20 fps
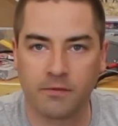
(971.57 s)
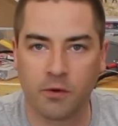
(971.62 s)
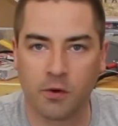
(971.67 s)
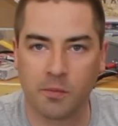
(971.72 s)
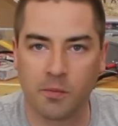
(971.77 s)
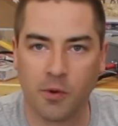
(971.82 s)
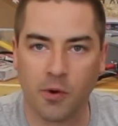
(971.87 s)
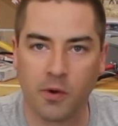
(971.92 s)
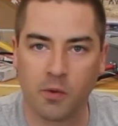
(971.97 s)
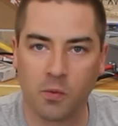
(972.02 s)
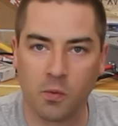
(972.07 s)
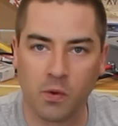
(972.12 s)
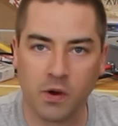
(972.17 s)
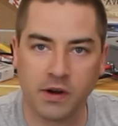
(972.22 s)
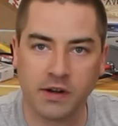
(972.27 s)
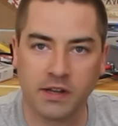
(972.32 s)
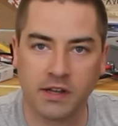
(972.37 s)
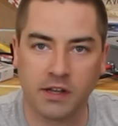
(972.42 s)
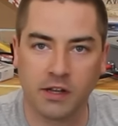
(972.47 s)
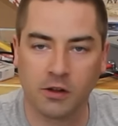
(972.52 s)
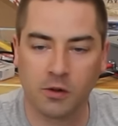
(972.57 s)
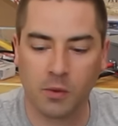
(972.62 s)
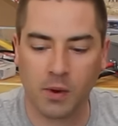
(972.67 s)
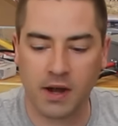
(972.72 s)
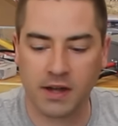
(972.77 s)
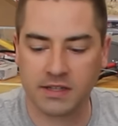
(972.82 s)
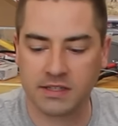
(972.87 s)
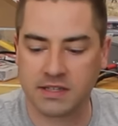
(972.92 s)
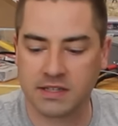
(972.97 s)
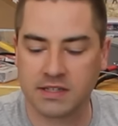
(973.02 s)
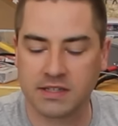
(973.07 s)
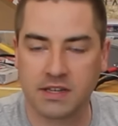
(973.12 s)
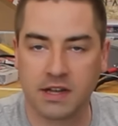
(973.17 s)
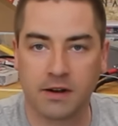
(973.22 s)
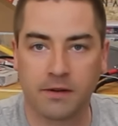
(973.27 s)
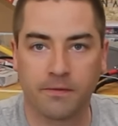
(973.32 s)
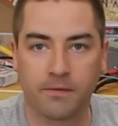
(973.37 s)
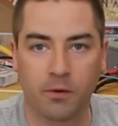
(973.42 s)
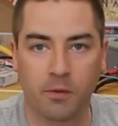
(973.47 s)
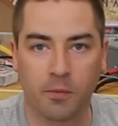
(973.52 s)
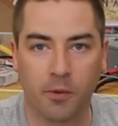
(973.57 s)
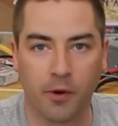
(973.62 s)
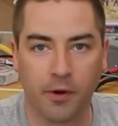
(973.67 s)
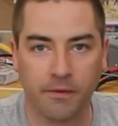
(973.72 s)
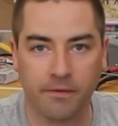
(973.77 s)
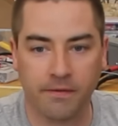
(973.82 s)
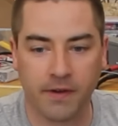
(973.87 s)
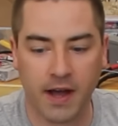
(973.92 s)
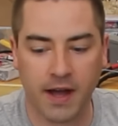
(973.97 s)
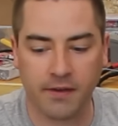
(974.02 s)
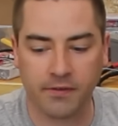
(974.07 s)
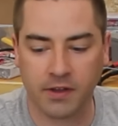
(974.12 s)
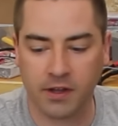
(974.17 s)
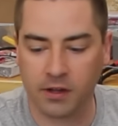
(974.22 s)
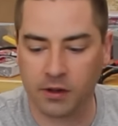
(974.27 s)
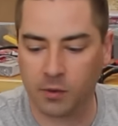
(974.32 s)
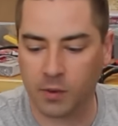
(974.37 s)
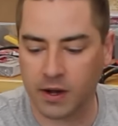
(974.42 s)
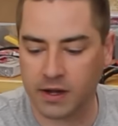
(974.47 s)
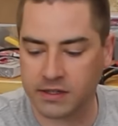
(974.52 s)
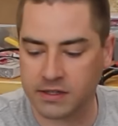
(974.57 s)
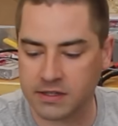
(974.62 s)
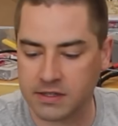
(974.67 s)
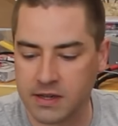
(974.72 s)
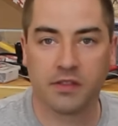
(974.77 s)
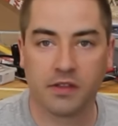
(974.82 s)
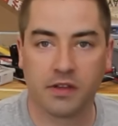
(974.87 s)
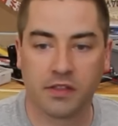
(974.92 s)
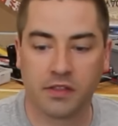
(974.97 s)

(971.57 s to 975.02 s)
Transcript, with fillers: 4.1 kilowatts instead of 4.5 kilowatts.